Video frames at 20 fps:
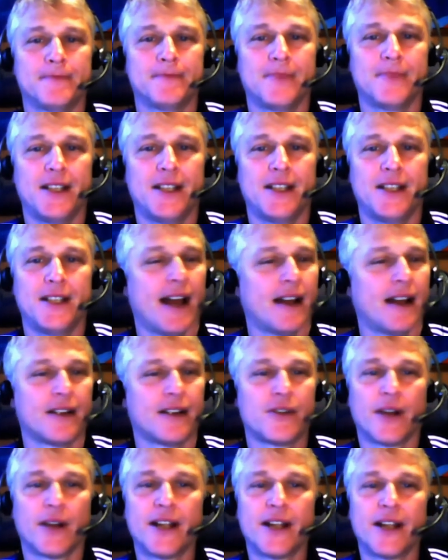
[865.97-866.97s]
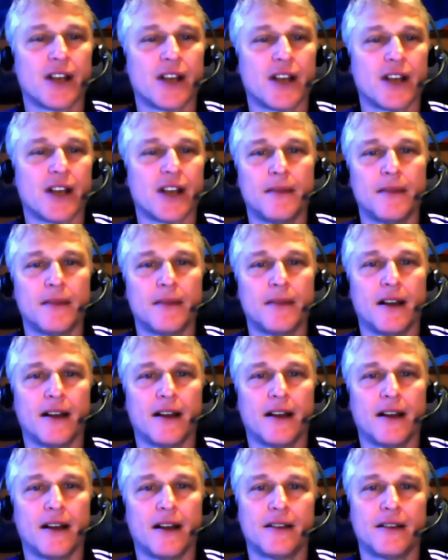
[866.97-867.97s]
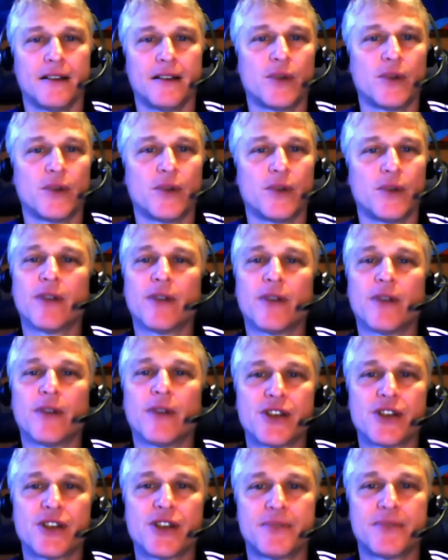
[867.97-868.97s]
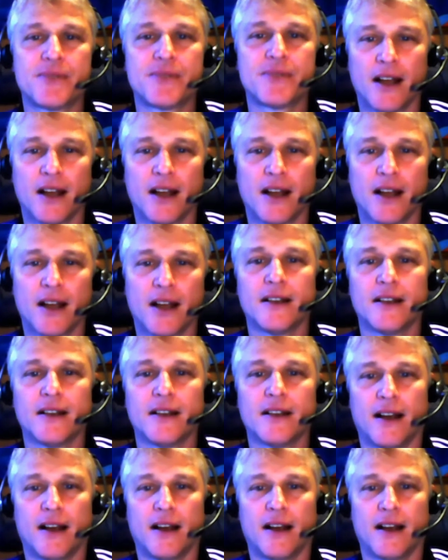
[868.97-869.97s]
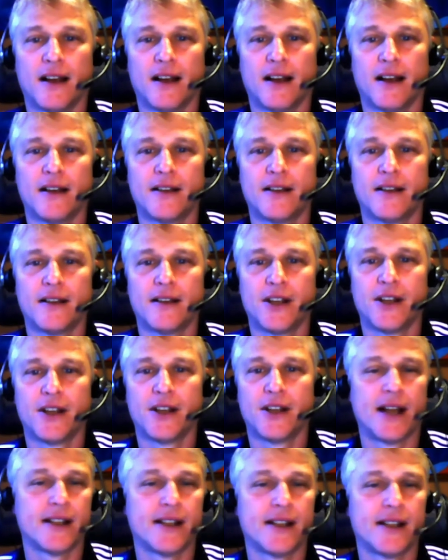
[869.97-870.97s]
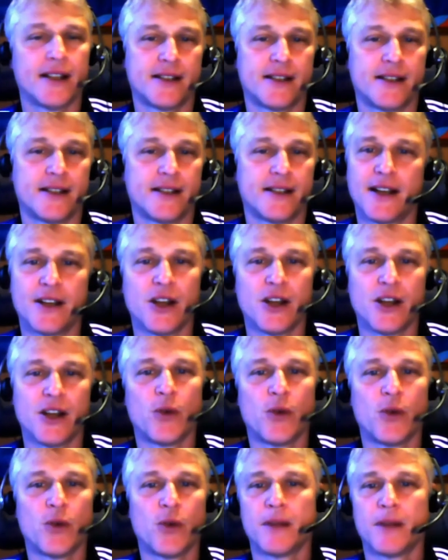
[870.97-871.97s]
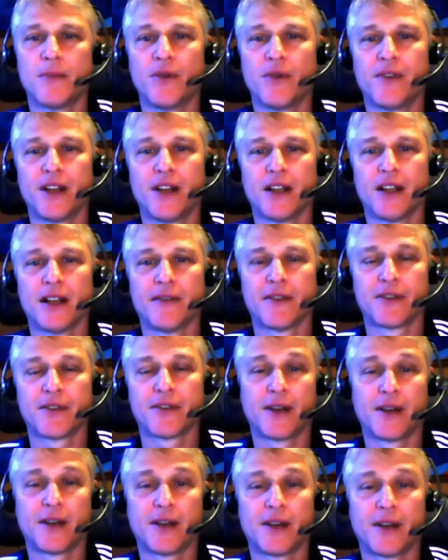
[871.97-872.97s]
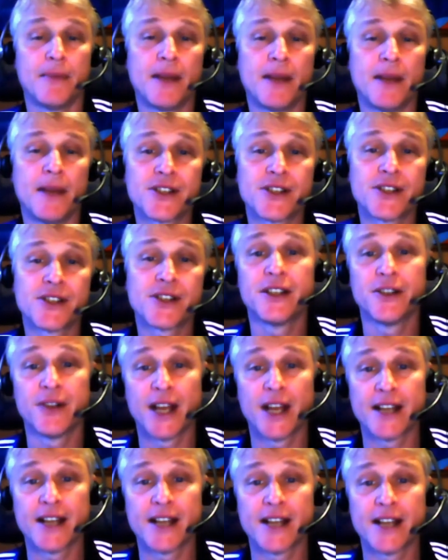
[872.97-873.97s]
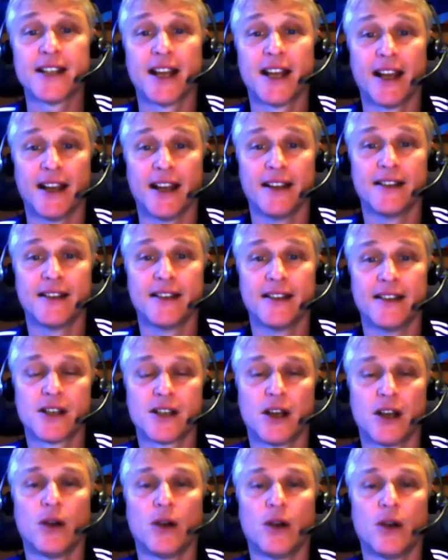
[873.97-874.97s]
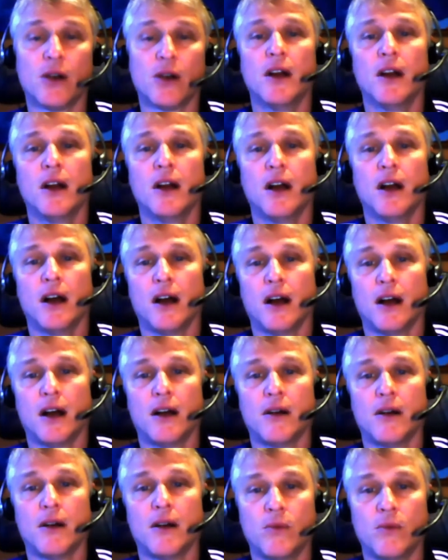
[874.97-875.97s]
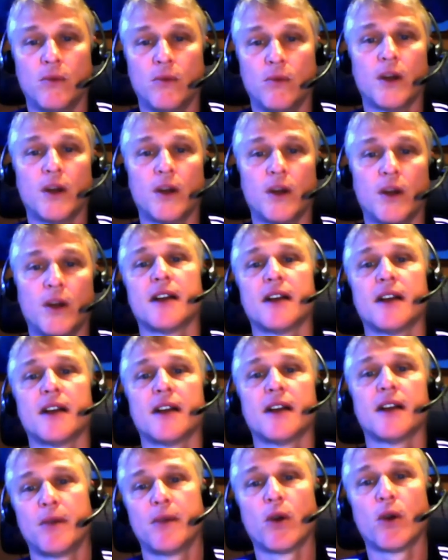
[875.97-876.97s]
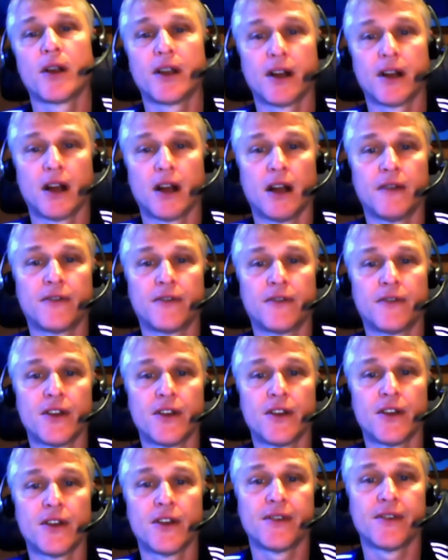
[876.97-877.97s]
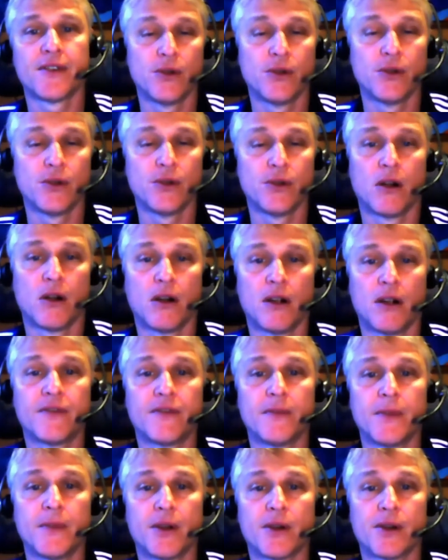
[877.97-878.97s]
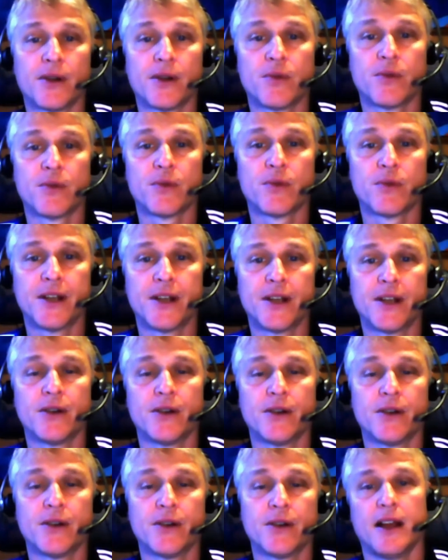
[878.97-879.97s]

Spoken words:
Yeah, great job. Really great job, Todd. I set a note. We're going to move you to level 3. I'm actually going to do that today. So what Todd's going to be working on, for those of you who are unfamiliar with what we do,